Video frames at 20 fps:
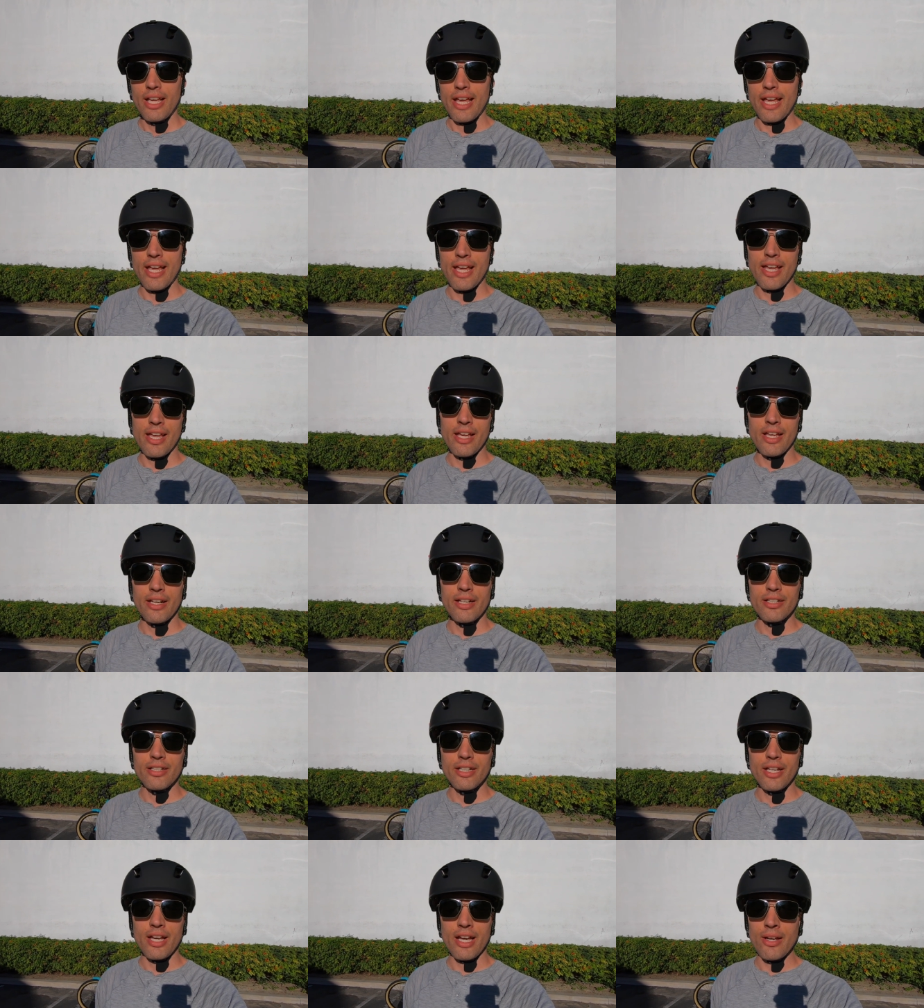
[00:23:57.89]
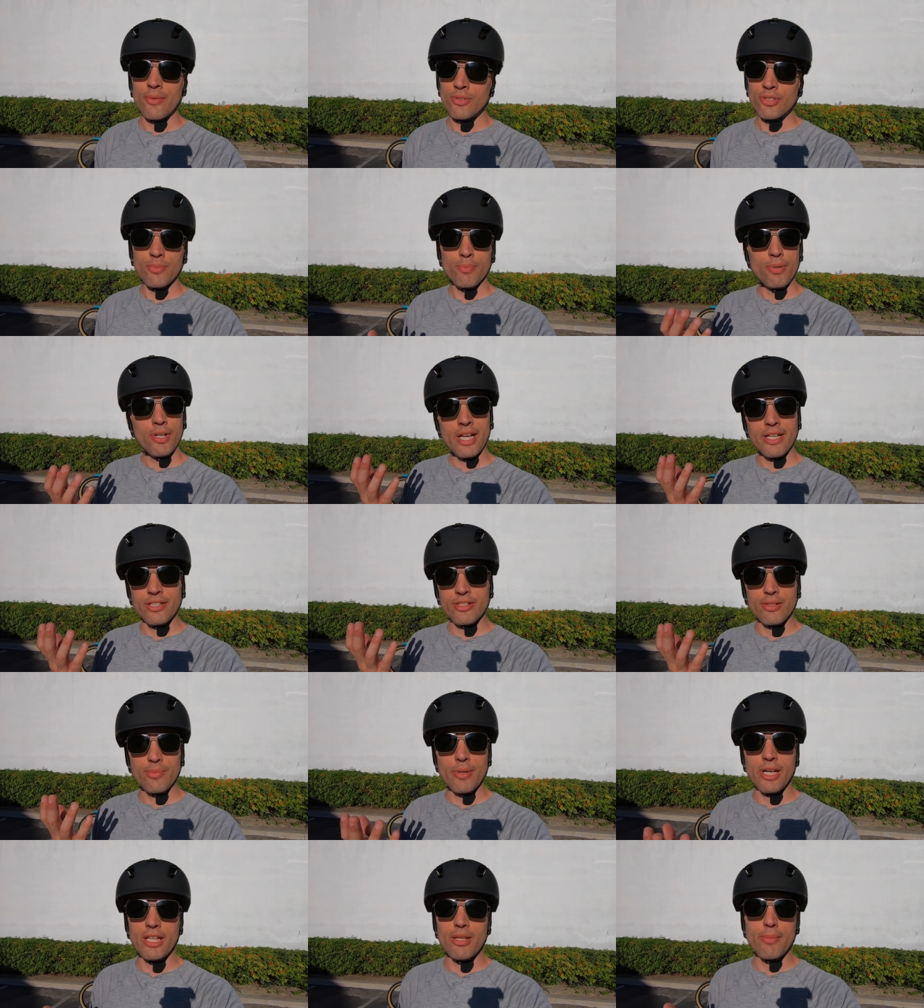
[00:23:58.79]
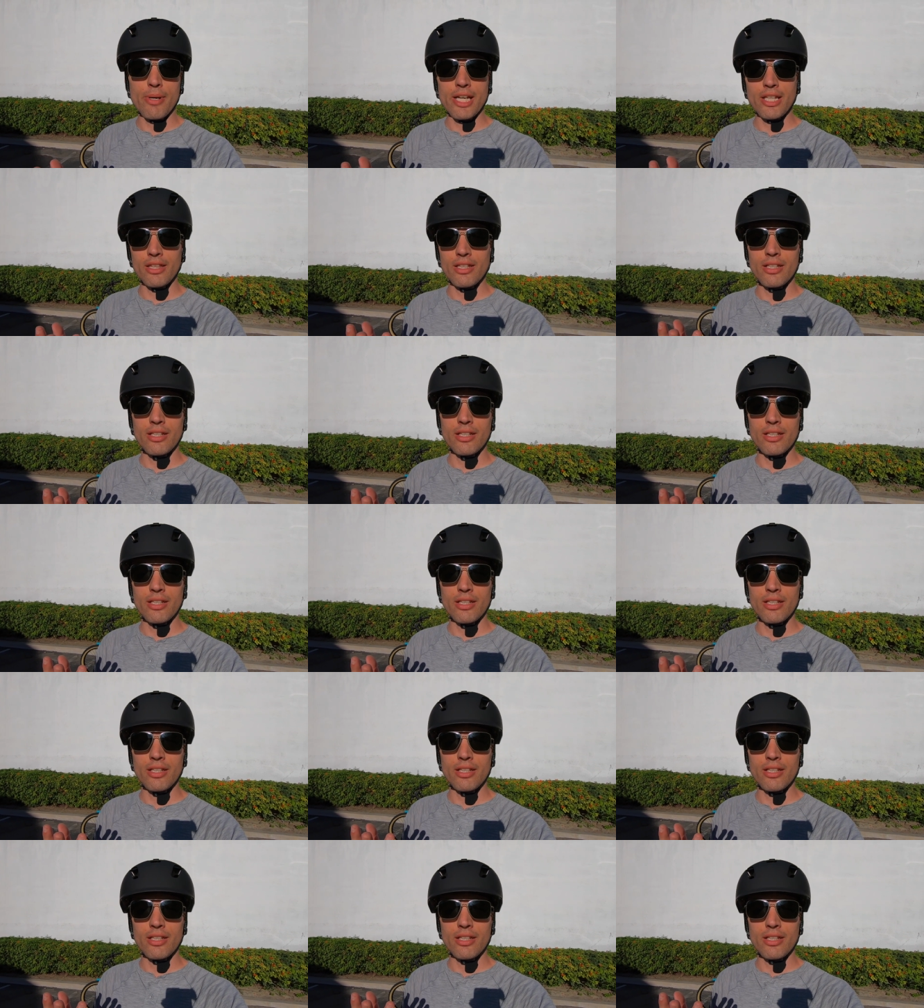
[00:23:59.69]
And I was impressed by the bike.